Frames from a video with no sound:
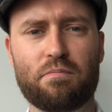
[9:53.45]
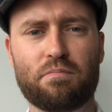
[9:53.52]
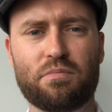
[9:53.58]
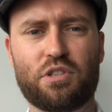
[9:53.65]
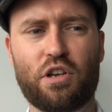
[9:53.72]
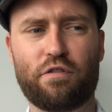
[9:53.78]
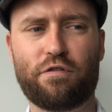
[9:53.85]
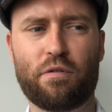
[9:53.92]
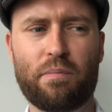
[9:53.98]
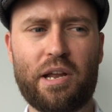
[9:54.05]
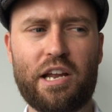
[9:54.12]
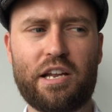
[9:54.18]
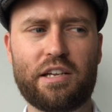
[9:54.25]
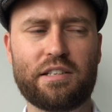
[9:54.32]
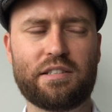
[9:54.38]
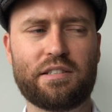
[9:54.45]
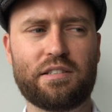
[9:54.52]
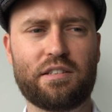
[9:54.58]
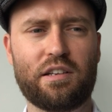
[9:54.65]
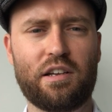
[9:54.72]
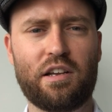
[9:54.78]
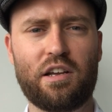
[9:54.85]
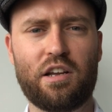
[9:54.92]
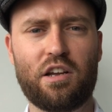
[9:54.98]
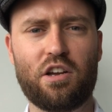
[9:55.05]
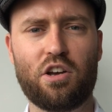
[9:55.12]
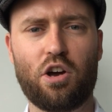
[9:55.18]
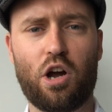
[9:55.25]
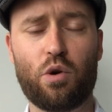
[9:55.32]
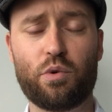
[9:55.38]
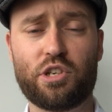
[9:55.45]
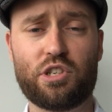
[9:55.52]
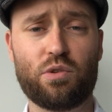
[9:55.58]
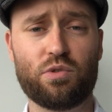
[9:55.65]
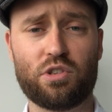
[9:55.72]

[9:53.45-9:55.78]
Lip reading: So for me, I wish there